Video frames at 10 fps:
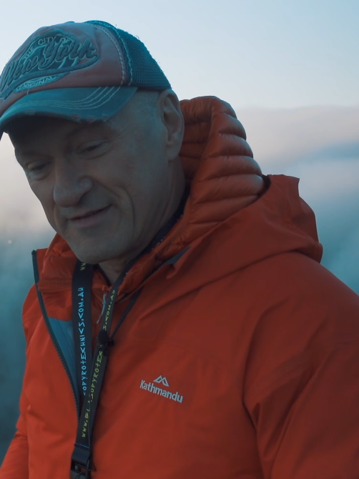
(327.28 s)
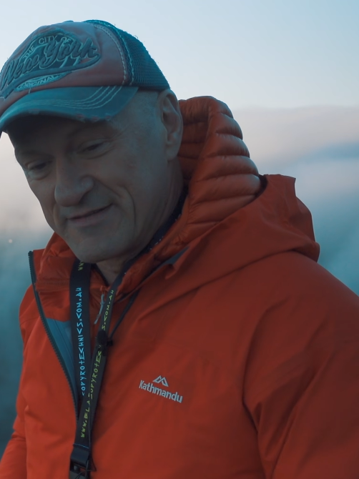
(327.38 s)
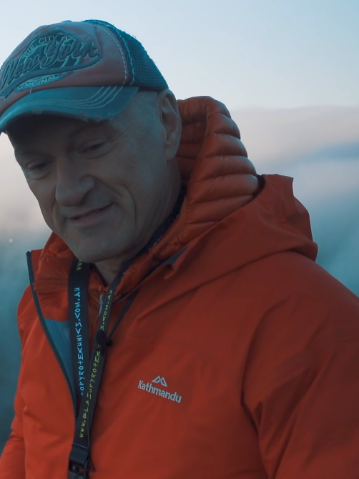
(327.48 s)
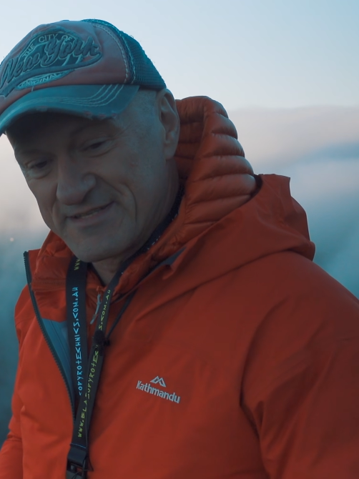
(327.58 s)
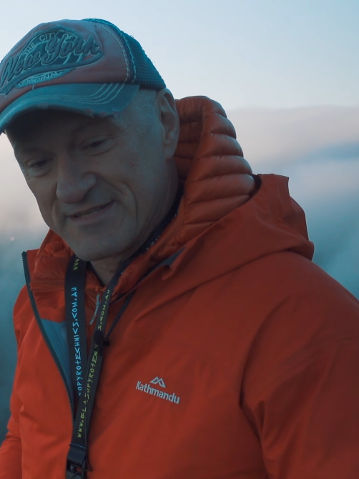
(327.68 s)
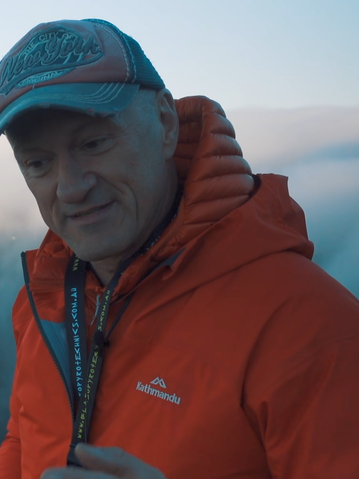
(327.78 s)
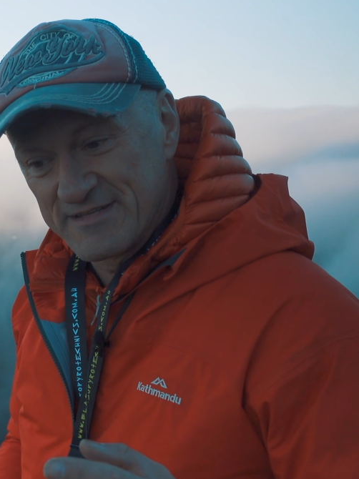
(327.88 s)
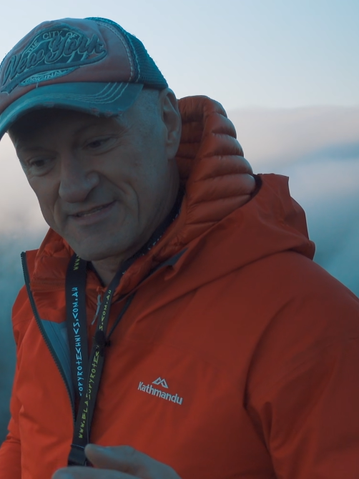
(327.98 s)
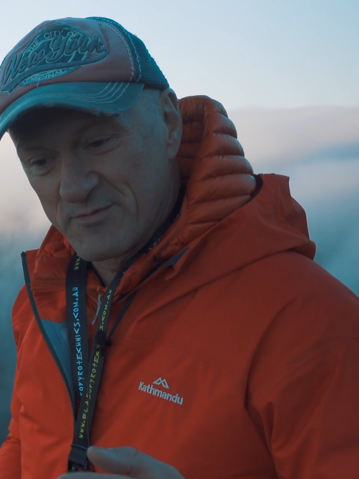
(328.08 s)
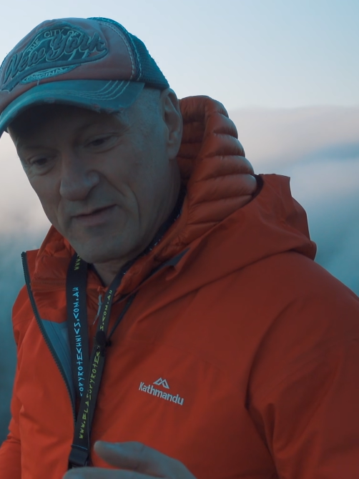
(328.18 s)
It's
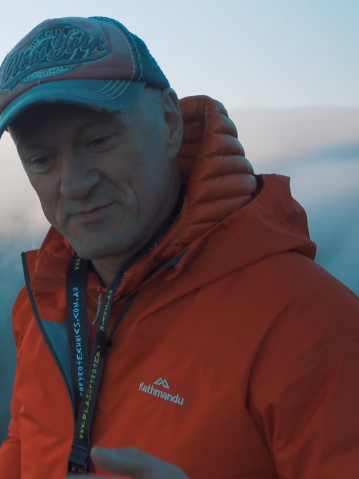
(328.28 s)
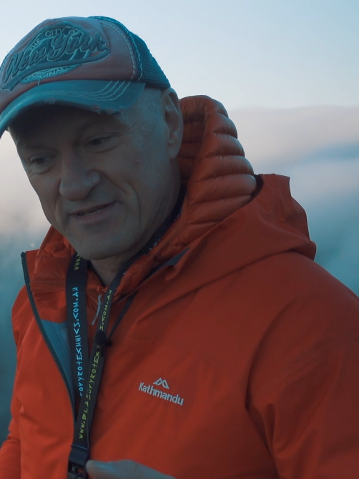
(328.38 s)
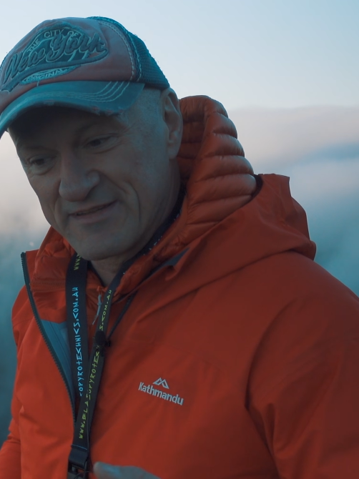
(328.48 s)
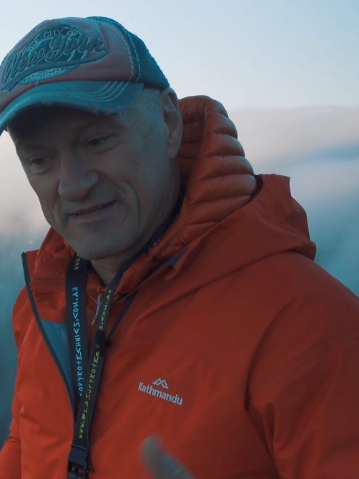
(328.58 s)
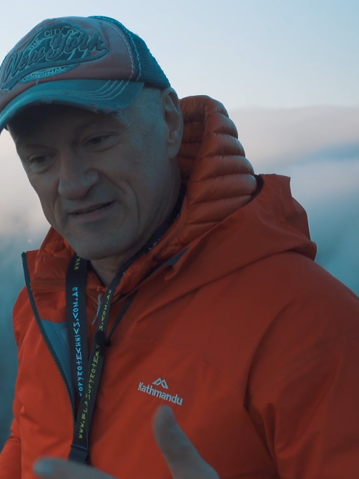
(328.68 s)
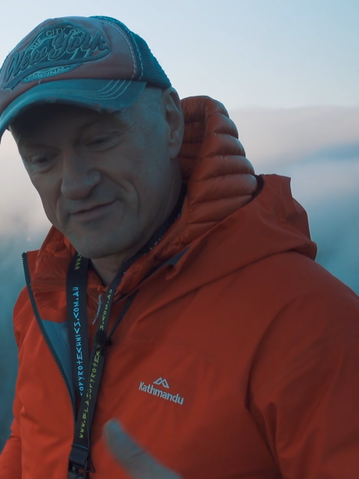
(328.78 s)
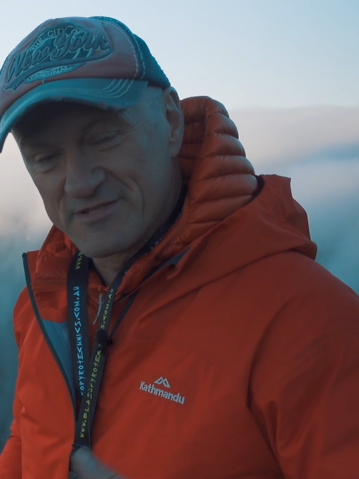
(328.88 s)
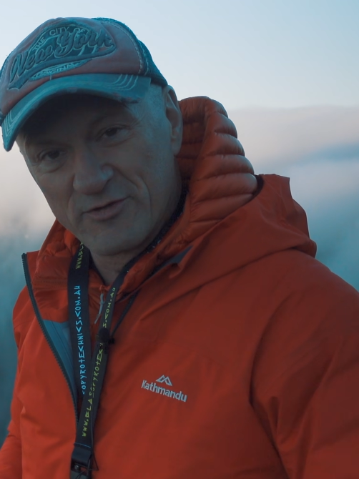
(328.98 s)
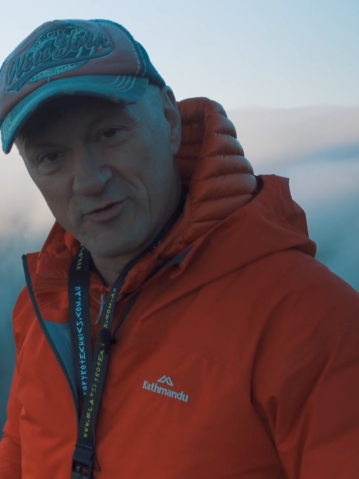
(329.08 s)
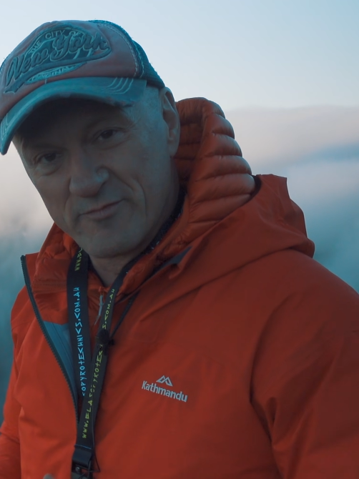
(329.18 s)
a website that
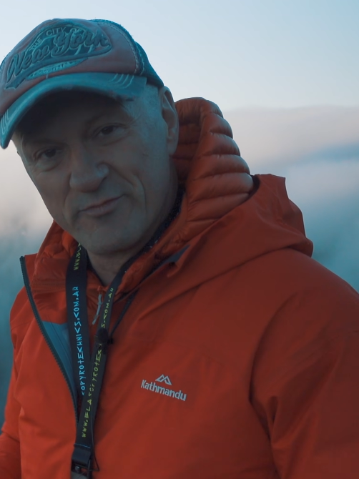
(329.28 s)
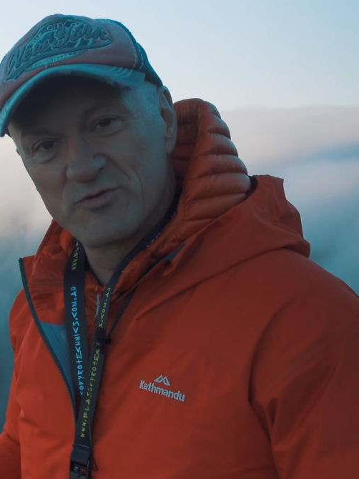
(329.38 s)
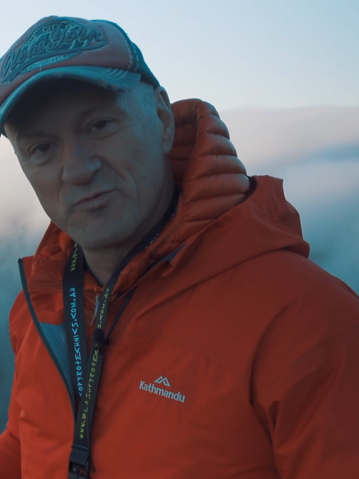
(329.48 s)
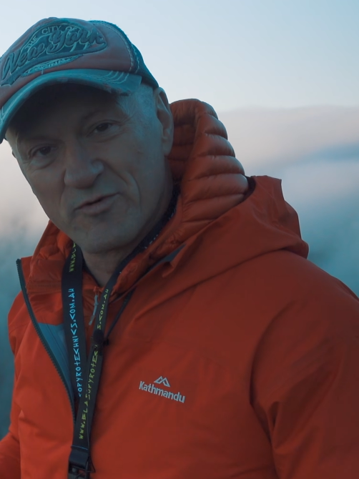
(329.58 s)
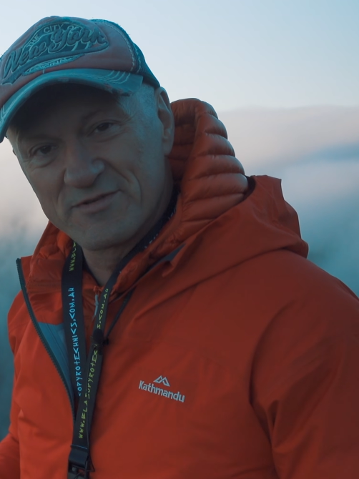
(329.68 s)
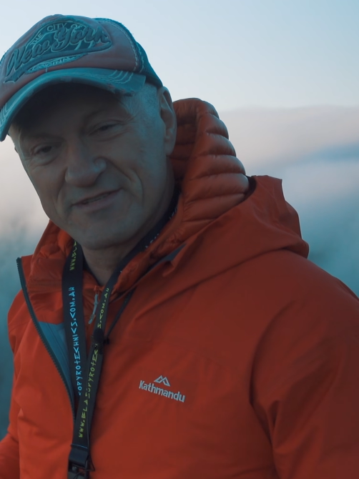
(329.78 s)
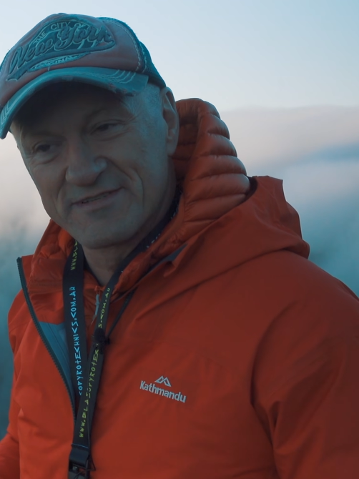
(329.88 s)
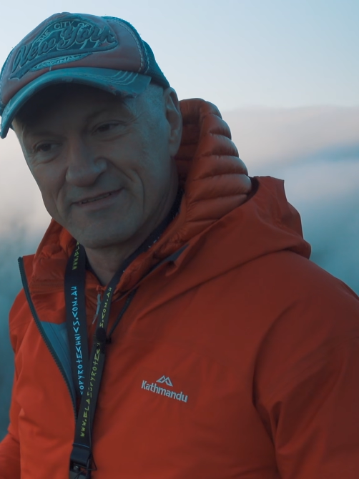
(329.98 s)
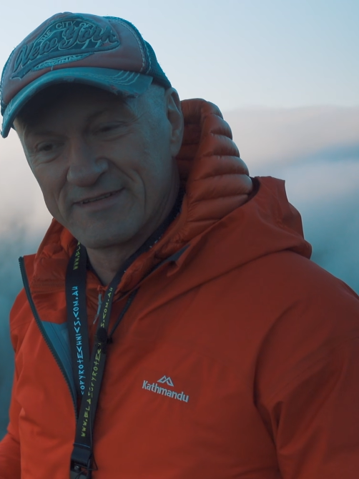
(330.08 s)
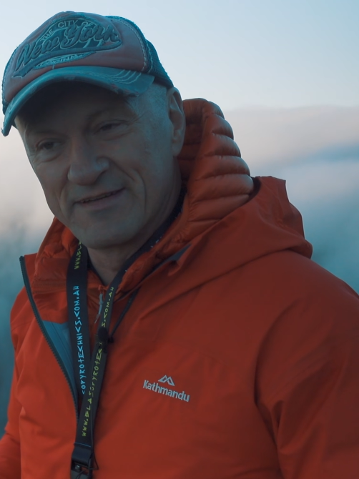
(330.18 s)
covers a lot of the bushwalks
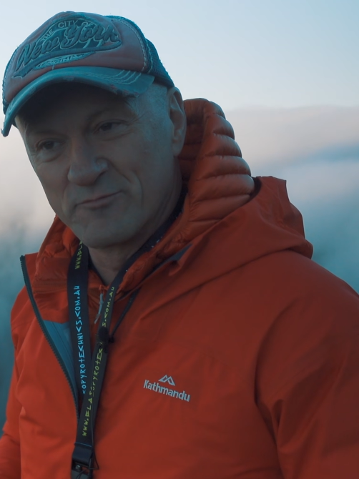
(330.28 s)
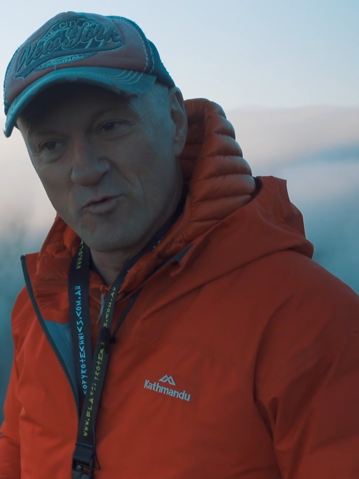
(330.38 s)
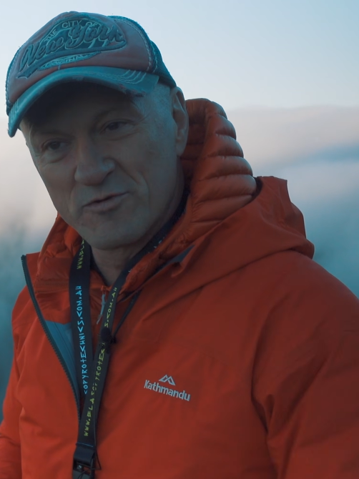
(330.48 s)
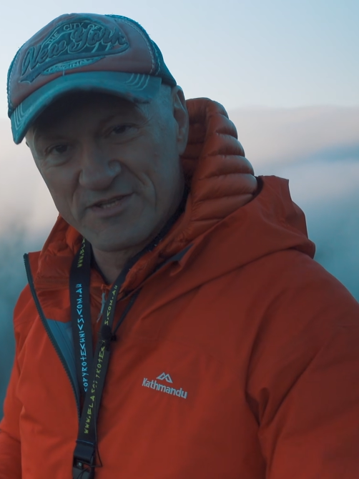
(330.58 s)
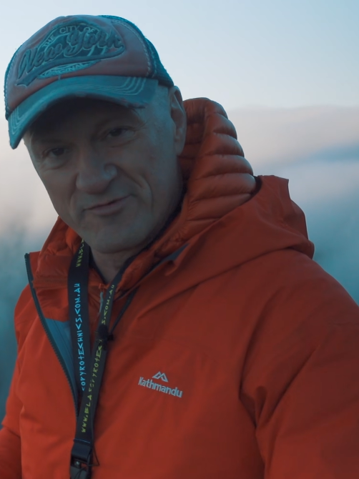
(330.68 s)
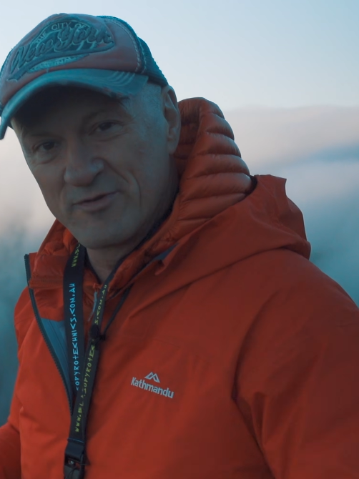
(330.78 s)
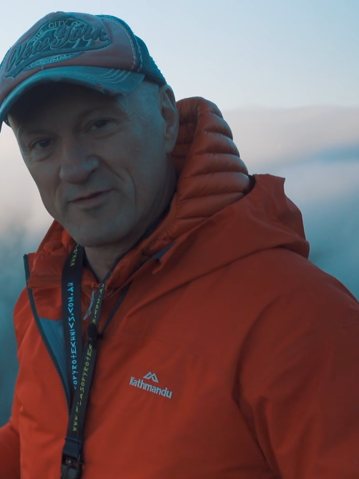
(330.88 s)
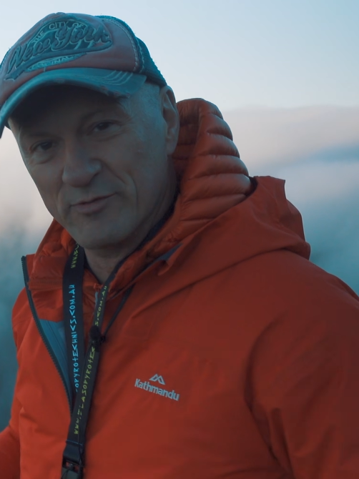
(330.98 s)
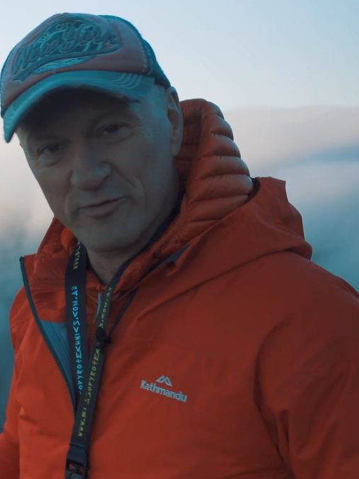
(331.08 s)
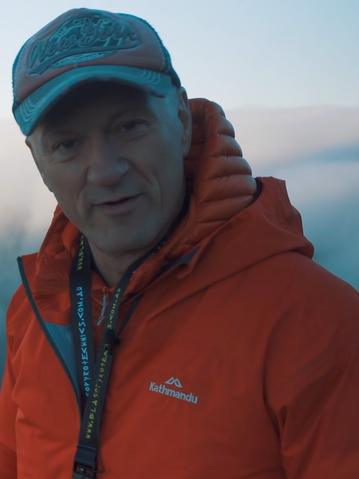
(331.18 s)
and walks around
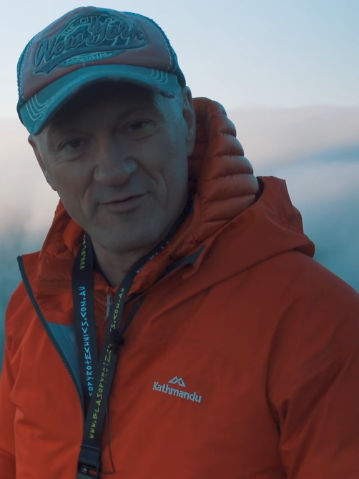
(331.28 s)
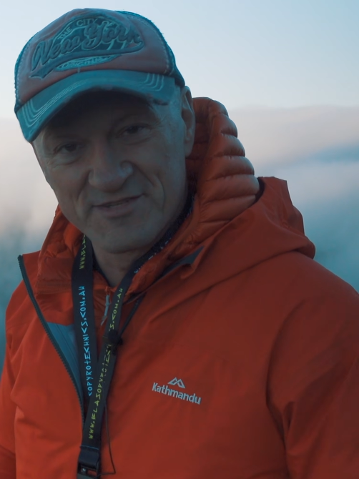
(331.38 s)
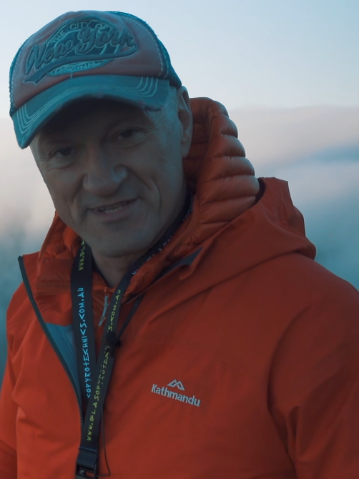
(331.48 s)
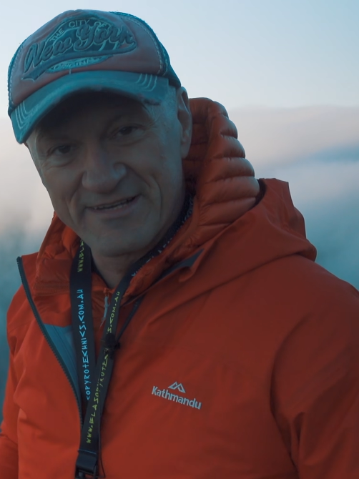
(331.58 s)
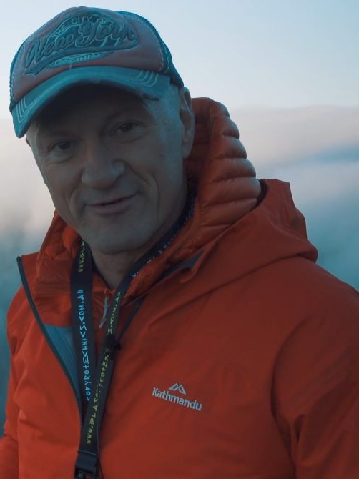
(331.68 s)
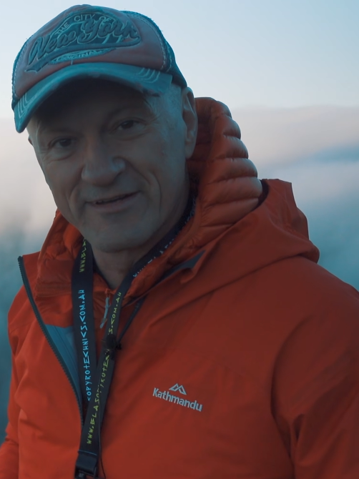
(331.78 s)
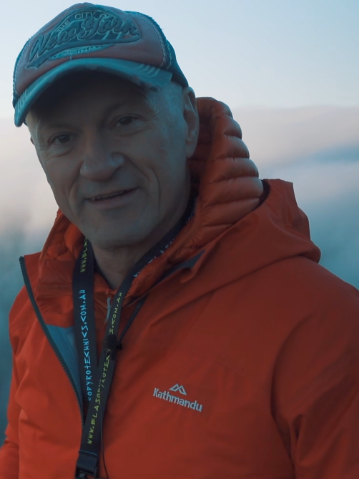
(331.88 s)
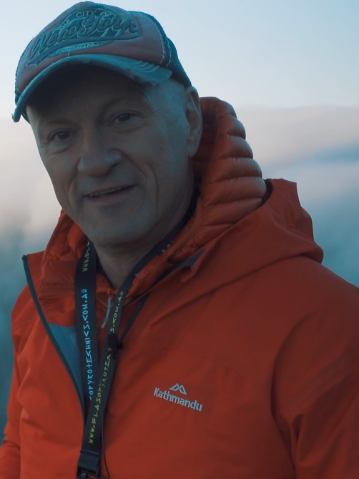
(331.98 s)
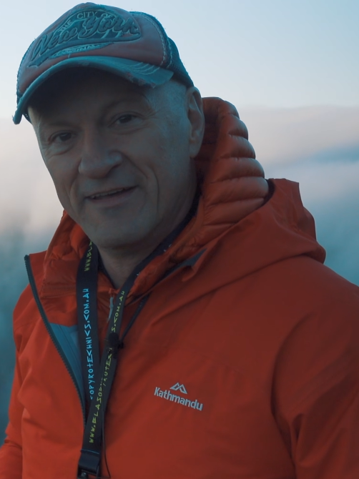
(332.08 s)
the Blue Mountains area.